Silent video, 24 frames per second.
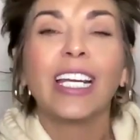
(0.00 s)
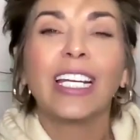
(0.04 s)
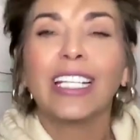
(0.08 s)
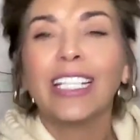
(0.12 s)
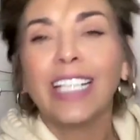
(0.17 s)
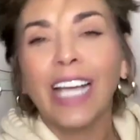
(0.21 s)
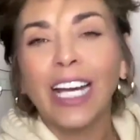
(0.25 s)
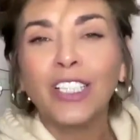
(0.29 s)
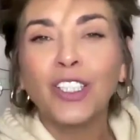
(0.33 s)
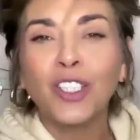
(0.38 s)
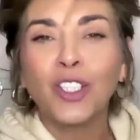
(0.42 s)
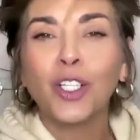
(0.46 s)

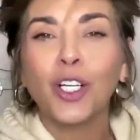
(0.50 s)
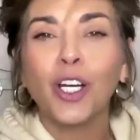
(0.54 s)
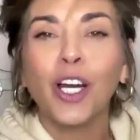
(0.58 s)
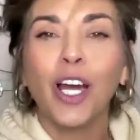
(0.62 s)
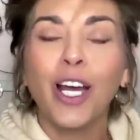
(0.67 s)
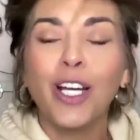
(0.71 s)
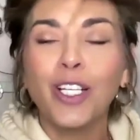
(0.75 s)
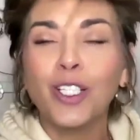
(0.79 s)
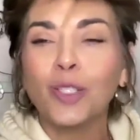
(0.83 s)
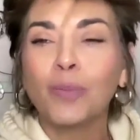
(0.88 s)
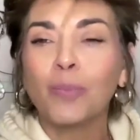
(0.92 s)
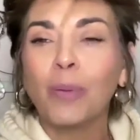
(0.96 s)
Get your
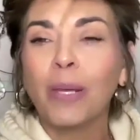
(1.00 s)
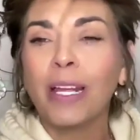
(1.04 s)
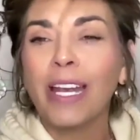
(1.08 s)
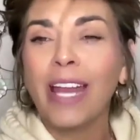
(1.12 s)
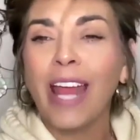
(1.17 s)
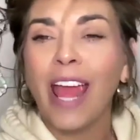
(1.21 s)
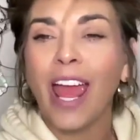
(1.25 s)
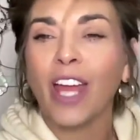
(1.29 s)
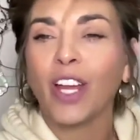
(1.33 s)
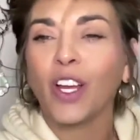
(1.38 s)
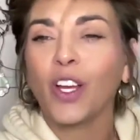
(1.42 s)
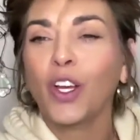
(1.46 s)

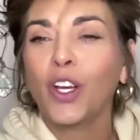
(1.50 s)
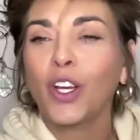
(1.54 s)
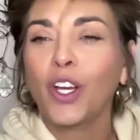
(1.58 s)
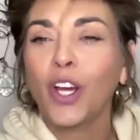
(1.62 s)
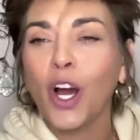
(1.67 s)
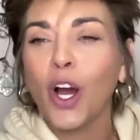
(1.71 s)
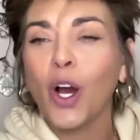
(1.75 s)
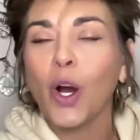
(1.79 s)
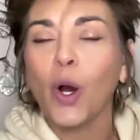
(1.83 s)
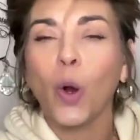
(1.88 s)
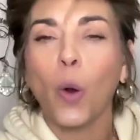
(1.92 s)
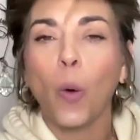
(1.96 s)
husband and
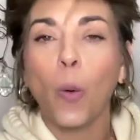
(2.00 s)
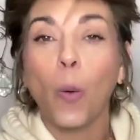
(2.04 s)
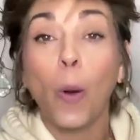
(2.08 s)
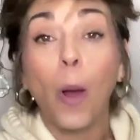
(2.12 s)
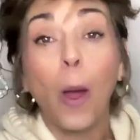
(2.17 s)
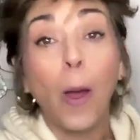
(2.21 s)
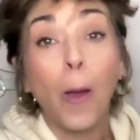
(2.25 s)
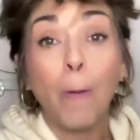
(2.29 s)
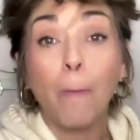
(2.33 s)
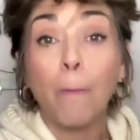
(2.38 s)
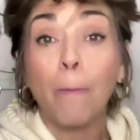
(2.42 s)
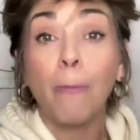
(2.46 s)
go.
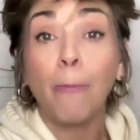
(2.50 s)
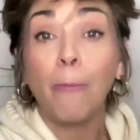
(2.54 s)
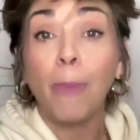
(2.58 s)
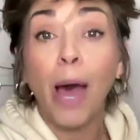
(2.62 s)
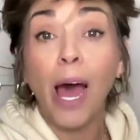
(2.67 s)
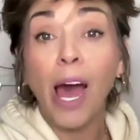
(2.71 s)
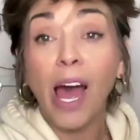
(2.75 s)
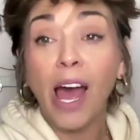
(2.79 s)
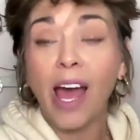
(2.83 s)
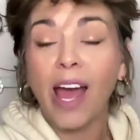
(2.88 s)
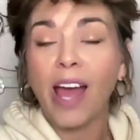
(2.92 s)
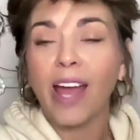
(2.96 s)

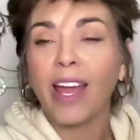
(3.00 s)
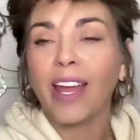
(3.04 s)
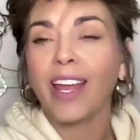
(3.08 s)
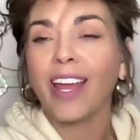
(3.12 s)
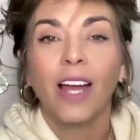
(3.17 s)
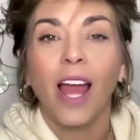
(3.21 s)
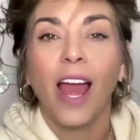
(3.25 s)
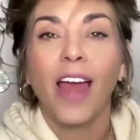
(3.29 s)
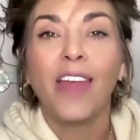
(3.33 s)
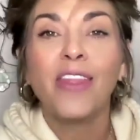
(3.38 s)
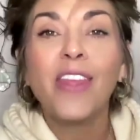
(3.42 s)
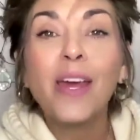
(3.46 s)
Bye.
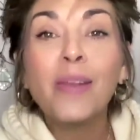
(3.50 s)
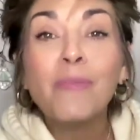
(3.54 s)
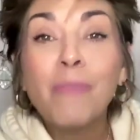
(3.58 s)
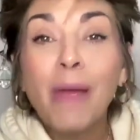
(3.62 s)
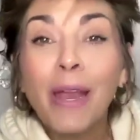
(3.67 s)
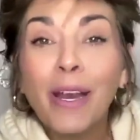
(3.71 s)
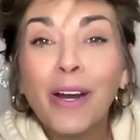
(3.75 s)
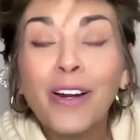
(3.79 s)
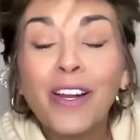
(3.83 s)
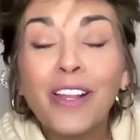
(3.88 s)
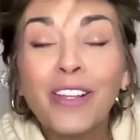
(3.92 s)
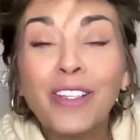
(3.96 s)
And then
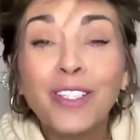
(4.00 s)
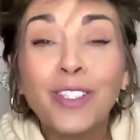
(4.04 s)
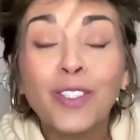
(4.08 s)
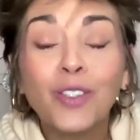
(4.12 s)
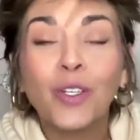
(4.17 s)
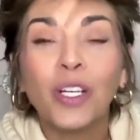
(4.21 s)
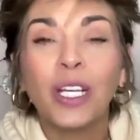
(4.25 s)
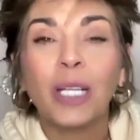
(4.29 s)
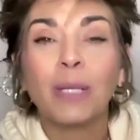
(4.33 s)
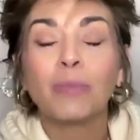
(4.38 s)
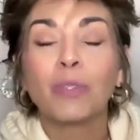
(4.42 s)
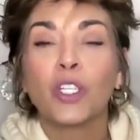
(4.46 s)
Meredith
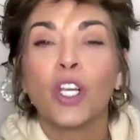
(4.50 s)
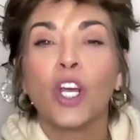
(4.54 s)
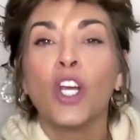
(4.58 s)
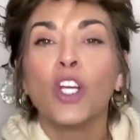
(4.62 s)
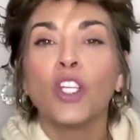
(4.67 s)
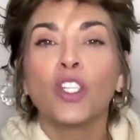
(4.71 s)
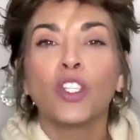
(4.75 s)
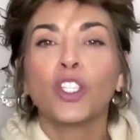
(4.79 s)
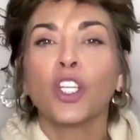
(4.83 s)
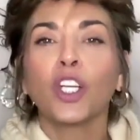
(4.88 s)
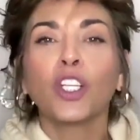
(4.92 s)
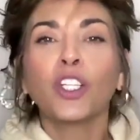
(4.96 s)
screams,
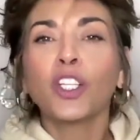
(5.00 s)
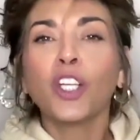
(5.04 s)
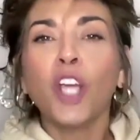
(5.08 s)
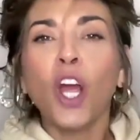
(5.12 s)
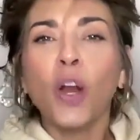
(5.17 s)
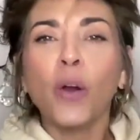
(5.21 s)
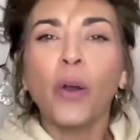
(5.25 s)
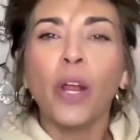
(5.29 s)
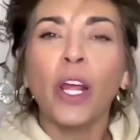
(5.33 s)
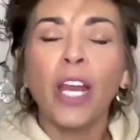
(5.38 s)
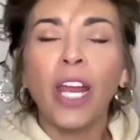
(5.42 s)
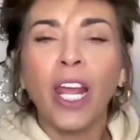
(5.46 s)

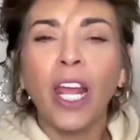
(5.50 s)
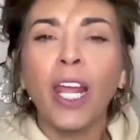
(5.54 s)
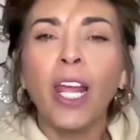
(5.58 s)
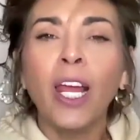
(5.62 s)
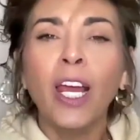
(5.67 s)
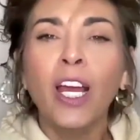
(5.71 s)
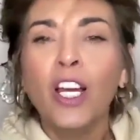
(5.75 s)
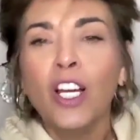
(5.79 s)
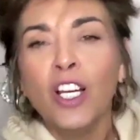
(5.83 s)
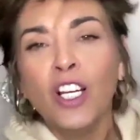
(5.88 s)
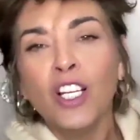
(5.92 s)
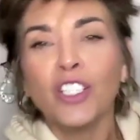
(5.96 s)

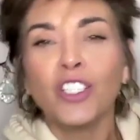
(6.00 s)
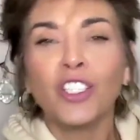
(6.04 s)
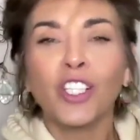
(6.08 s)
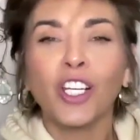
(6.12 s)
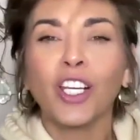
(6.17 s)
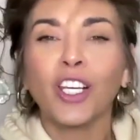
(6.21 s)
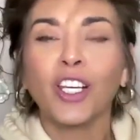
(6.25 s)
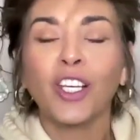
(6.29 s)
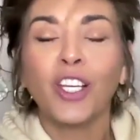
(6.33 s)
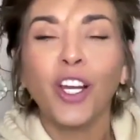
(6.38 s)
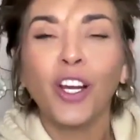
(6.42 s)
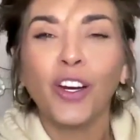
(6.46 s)
security,
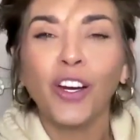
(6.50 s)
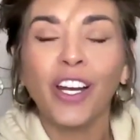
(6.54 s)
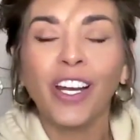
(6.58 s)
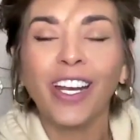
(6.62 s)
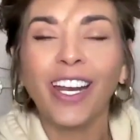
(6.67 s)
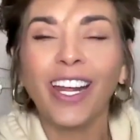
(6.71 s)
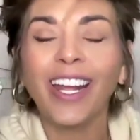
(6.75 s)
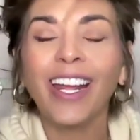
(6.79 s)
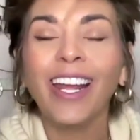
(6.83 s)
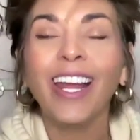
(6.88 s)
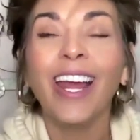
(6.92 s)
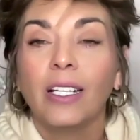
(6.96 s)

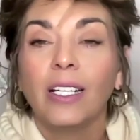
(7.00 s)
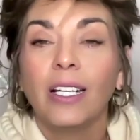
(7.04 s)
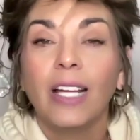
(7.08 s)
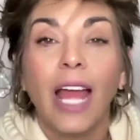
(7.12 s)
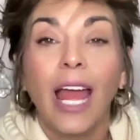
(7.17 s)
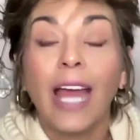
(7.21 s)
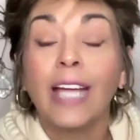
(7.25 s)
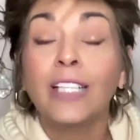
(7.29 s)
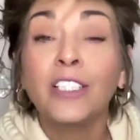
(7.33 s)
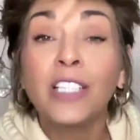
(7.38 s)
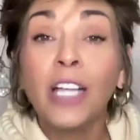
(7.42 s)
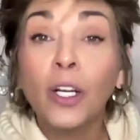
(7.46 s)
security,
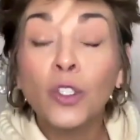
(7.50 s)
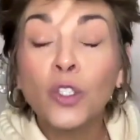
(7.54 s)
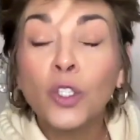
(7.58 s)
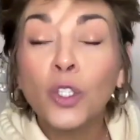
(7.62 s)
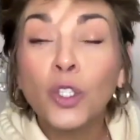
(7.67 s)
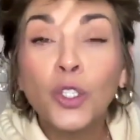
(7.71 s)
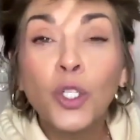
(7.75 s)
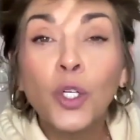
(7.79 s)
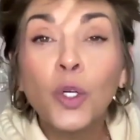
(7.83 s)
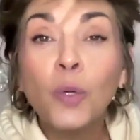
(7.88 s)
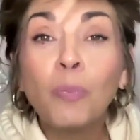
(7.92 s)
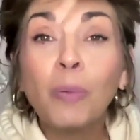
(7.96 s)
and tells
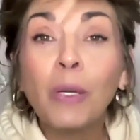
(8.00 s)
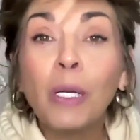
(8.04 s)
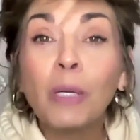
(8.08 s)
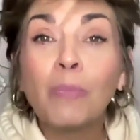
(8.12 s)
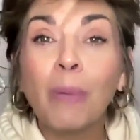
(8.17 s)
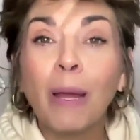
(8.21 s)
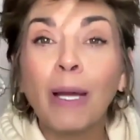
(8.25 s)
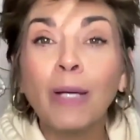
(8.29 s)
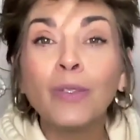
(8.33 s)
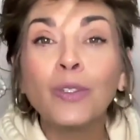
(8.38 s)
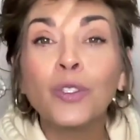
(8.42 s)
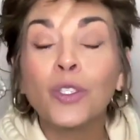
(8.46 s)
her two big
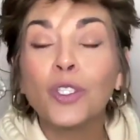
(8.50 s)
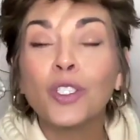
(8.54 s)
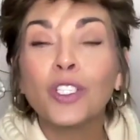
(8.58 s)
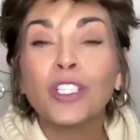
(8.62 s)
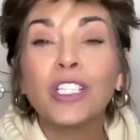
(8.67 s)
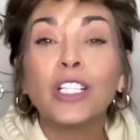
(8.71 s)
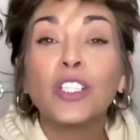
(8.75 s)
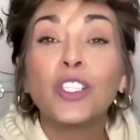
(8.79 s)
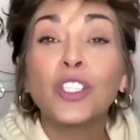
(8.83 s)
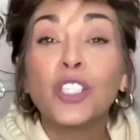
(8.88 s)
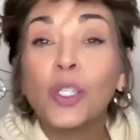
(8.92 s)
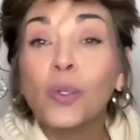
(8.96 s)
bouncers
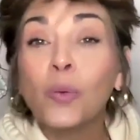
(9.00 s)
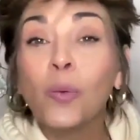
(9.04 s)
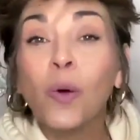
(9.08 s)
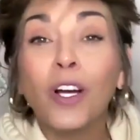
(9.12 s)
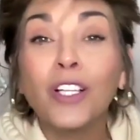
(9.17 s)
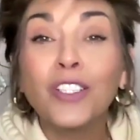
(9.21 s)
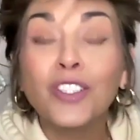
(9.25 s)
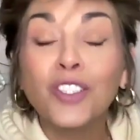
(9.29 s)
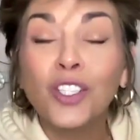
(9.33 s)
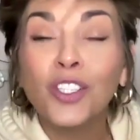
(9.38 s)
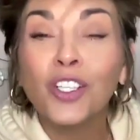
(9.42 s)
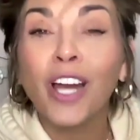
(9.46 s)
that she
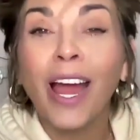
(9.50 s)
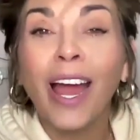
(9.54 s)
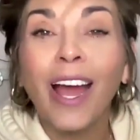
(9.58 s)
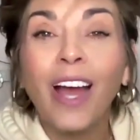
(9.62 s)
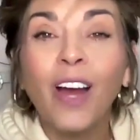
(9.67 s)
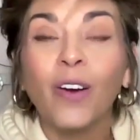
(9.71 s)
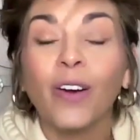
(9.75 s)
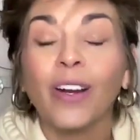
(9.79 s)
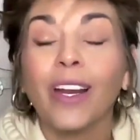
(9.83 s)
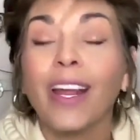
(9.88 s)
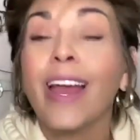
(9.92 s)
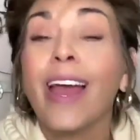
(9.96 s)
wants her
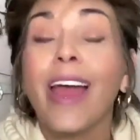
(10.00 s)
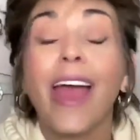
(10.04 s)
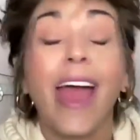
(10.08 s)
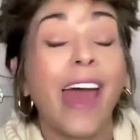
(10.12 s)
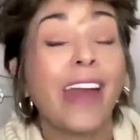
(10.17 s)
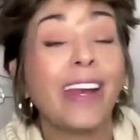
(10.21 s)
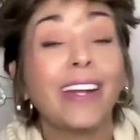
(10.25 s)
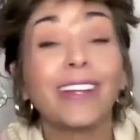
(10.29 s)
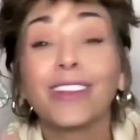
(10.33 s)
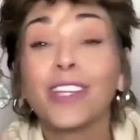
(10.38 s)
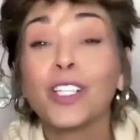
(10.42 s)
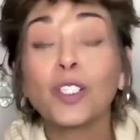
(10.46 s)
out.
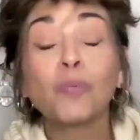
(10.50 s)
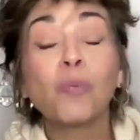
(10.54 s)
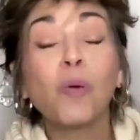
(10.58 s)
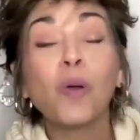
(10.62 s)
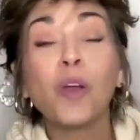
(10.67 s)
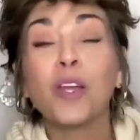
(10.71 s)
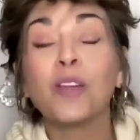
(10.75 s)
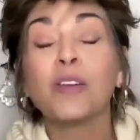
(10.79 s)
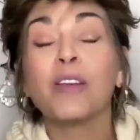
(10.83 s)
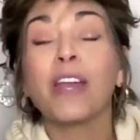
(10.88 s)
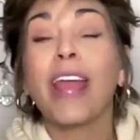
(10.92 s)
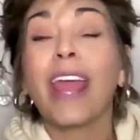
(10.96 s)
And at this
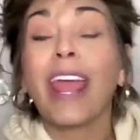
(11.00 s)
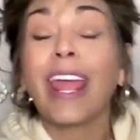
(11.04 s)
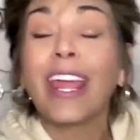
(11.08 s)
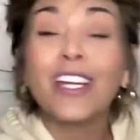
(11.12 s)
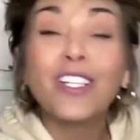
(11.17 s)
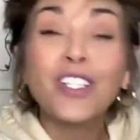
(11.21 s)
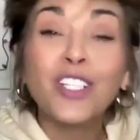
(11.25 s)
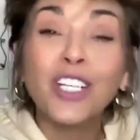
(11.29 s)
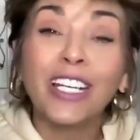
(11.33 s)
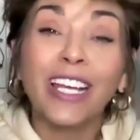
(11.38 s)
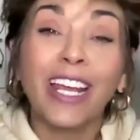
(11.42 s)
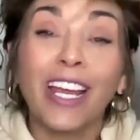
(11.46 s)
point,
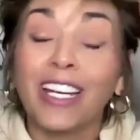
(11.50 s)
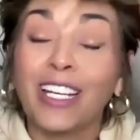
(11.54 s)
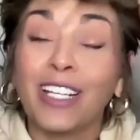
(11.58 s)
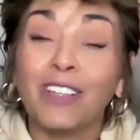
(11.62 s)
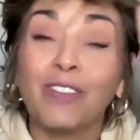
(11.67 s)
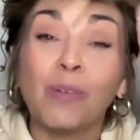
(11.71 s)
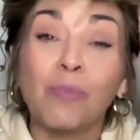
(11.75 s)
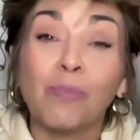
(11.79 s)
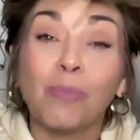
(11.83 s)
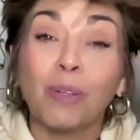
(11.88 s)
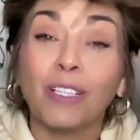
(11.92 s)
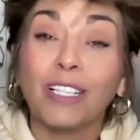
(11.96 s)
Angie can't
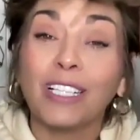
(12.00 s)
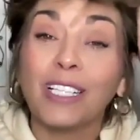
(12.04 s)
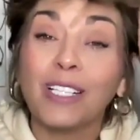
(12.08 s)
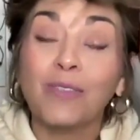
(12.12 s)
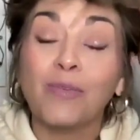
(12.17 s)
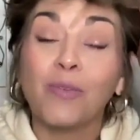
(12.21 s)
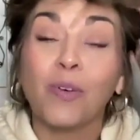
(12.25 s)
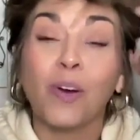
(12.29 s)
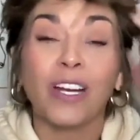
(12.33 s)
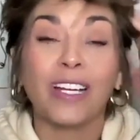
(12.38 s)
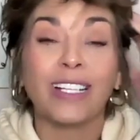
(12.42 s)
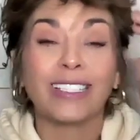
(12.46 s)
even
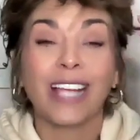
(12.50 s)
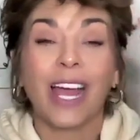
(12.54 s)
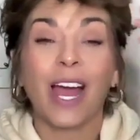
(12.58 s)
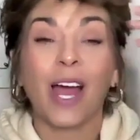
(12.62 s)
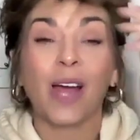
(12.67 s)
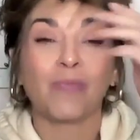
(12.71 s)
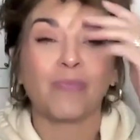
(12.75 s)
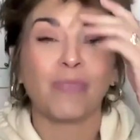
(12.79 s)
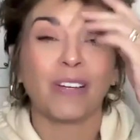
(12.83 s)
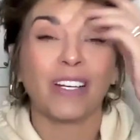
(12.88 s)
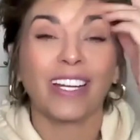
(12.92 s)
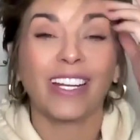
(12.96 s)
believe what is
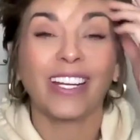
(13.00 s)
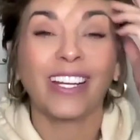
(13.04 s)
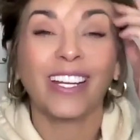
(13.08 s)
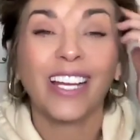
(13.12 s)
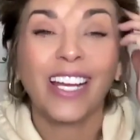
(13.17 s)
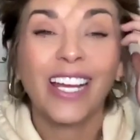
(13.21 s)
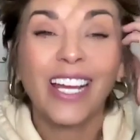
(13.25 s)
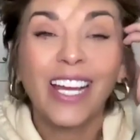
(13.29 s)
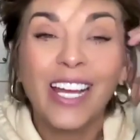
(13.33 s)
happening.